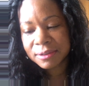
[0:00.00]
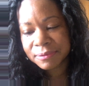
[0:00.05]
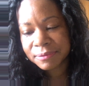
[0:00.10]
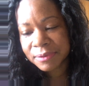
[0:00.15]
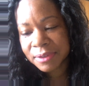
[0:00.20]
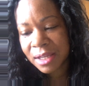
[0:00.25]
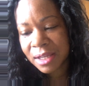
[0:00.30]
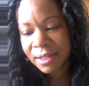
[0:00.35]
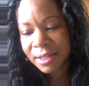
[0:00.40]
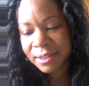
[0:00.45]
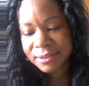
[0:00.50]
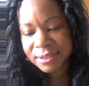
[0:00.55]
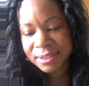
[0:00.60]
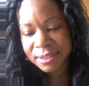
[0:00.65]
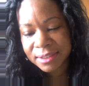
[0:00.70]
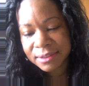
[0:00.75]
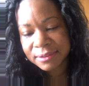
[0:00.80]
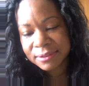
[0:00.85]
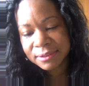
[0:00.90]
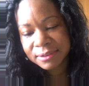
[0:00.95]

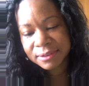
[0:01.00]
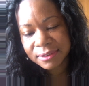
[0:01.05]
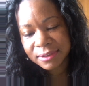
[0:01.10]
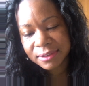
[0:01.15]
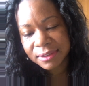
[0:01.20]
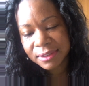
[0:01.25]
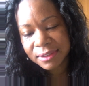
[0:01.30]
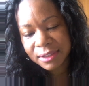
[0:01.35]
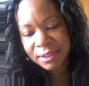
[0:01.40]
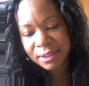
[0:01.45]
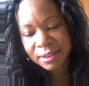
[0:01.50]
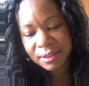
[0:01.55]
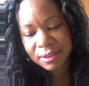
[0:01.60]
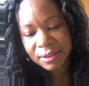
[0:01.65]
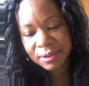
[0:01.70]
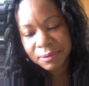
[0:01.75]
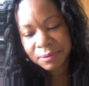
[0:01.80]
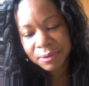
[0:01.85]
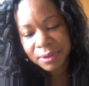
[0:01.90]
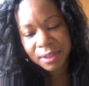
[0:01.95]
content
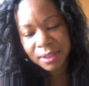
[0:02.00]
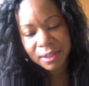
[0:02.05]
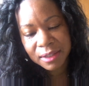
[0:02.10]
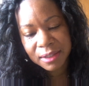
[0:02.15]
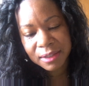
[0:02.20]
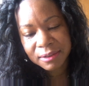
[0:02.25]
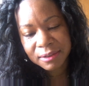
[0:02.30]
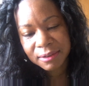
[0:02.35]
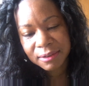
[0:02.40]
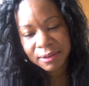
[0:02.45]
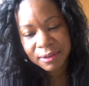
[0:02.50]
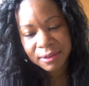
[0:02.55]
and